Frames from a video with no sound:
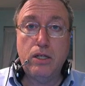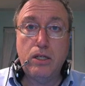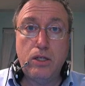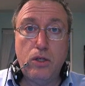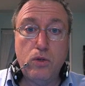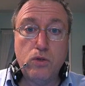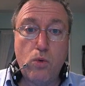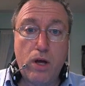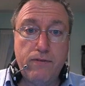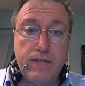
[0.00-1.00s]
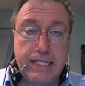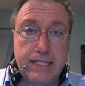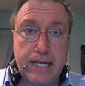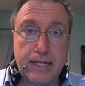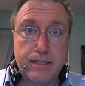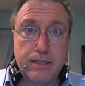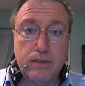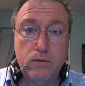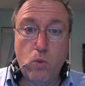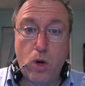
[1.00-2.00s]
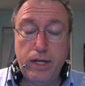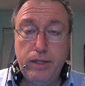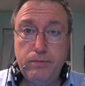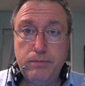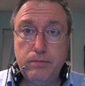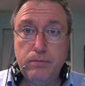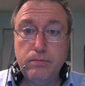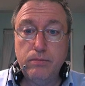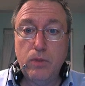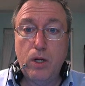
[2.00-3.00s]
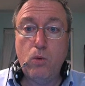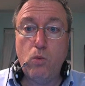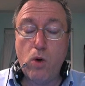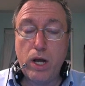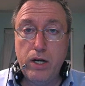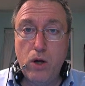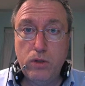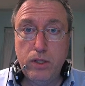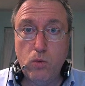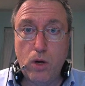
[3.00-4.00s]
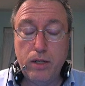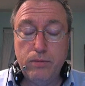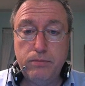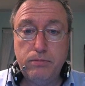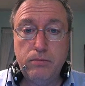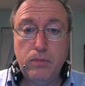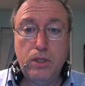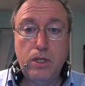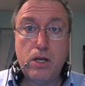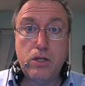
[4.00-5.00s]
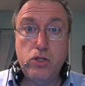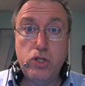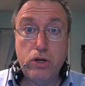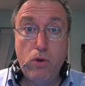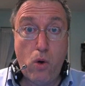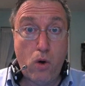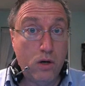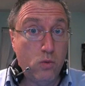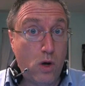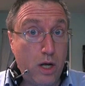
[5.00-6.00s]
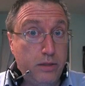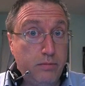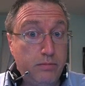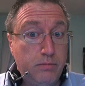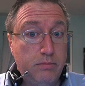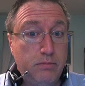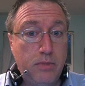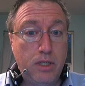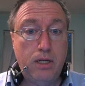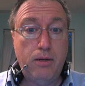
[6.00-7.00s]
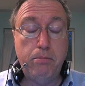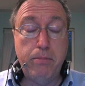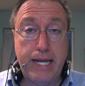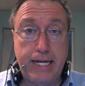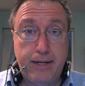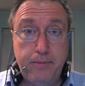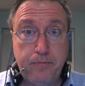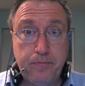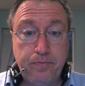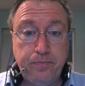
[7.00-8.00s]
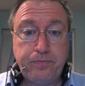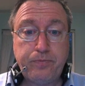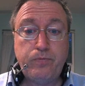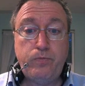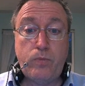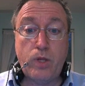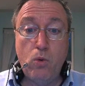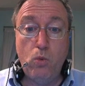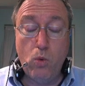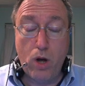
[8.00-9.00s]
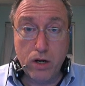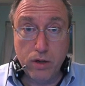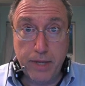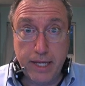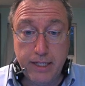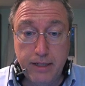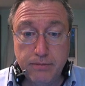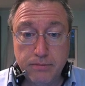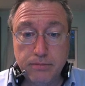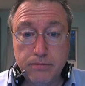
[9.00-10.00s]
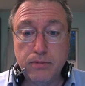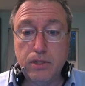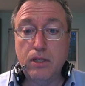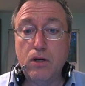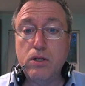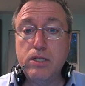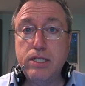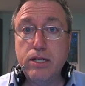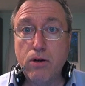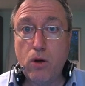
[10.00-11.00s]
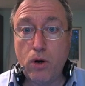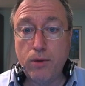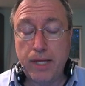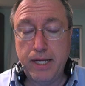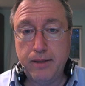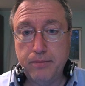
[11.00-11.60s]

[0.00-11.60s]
use one of these 6. 1, 1 and only 1, 0 or 1, many, 1 or many, or 0 or many.